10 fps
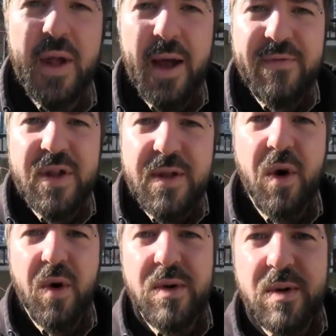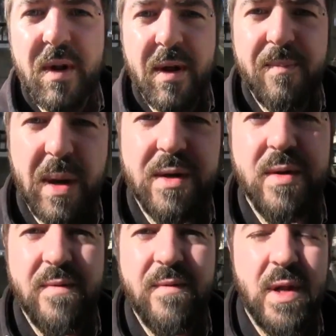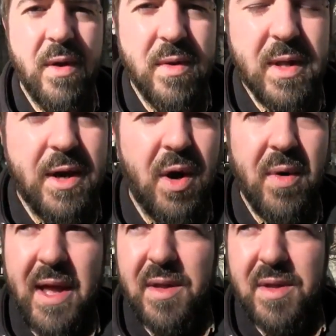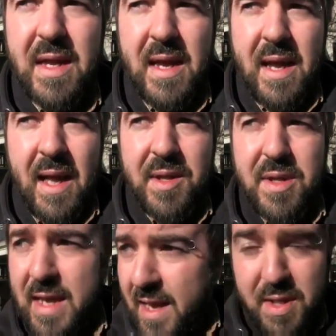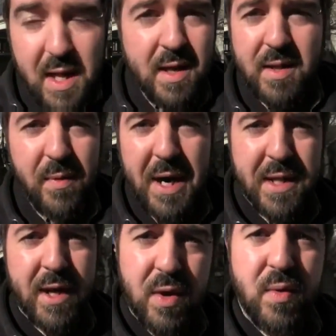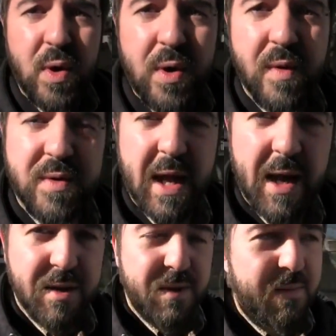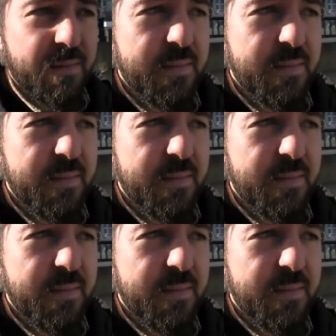I've seen those pictures and videos. I know, yes. And I said, "Yeah, exactly, right? Like, who were those guys?"